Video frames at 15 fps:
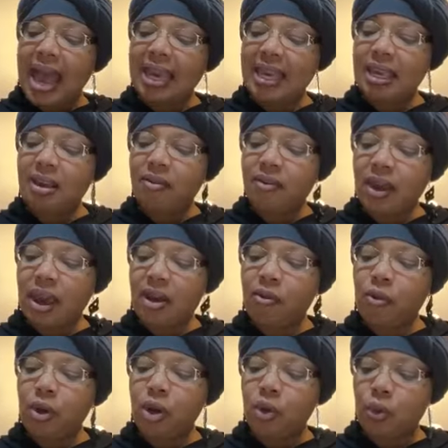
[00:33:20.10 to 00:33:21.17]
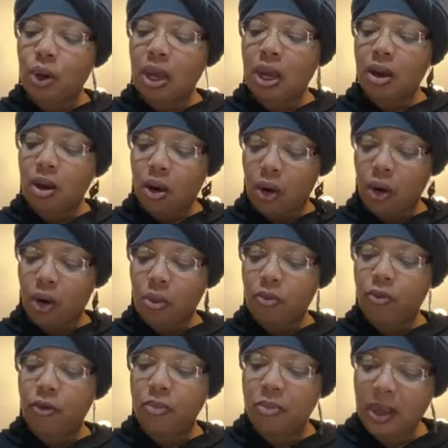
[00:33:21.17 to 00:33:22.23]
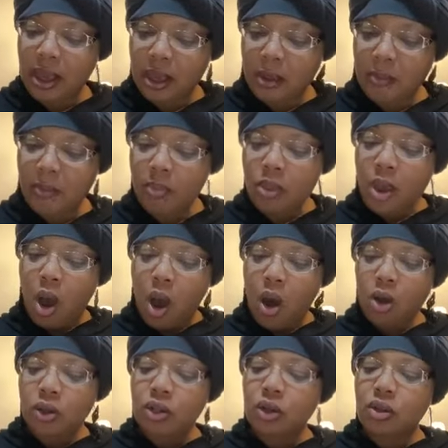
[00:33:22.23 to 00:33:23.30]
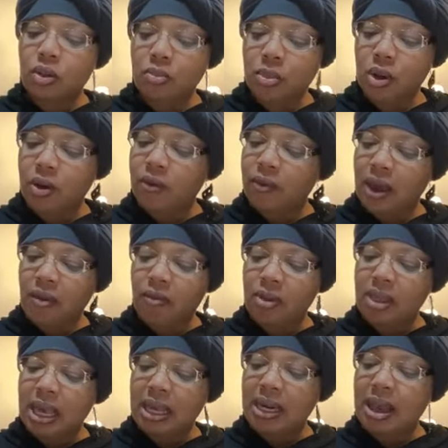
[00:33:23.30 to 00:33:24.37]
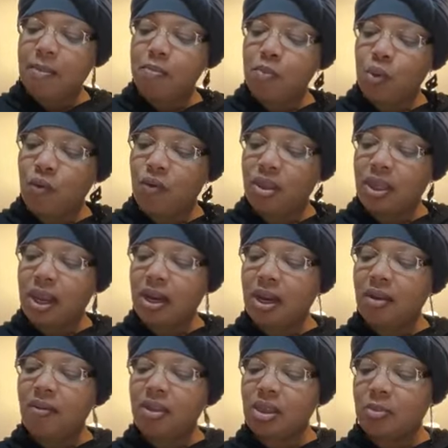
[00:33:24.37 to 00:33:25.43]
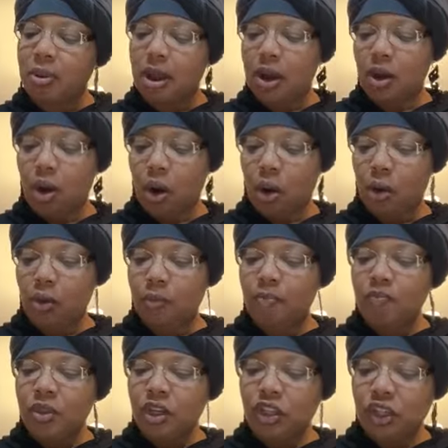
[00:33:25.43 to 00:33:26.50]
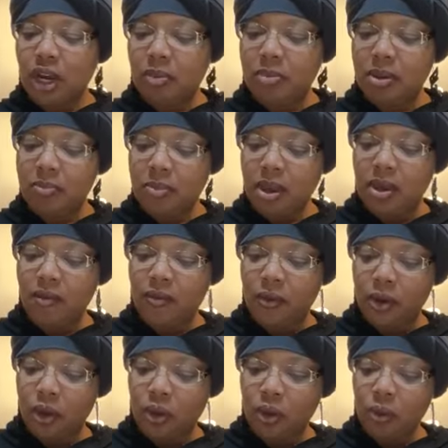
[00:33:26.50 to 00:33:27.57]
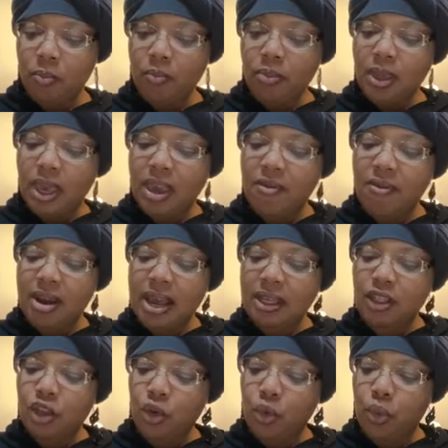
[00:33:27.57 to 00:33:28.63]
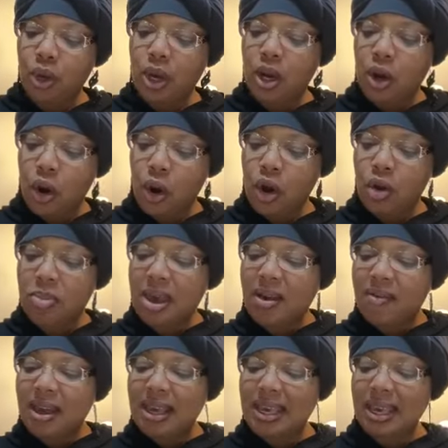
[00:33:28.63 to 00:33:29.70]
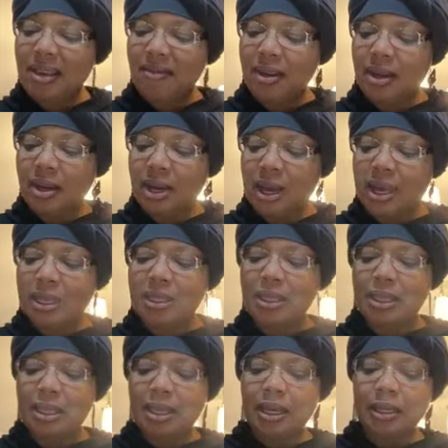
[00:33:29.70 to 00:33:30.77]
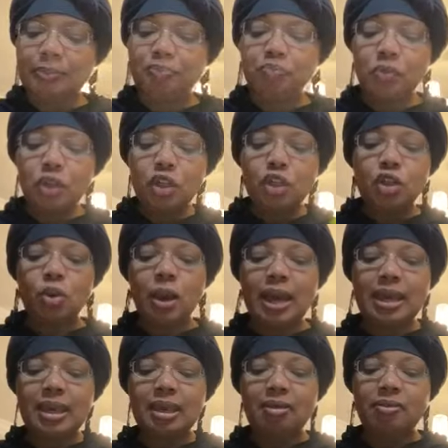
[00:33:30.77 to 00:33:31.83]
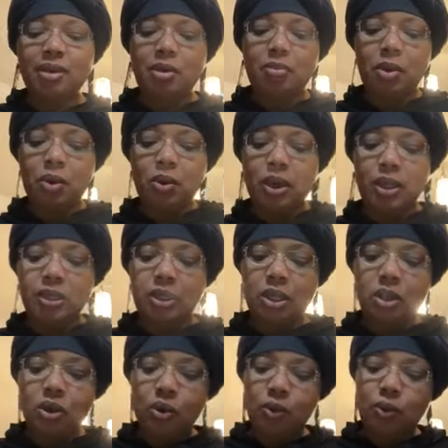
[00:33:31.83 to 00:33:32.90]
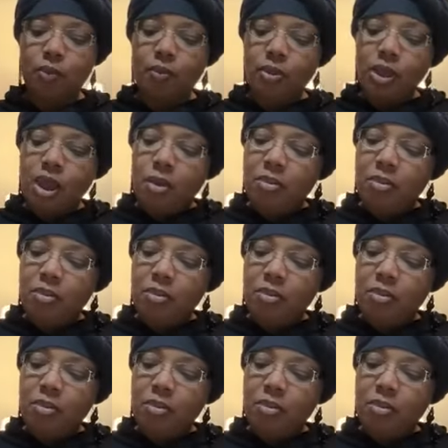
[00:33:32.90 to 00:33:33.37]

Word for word: I give every green herb for meat. Also the milk of everything that moveth and liveth upon the earth shall be meat for you. Even as the green herb have I given unto them so I give their milk unto you.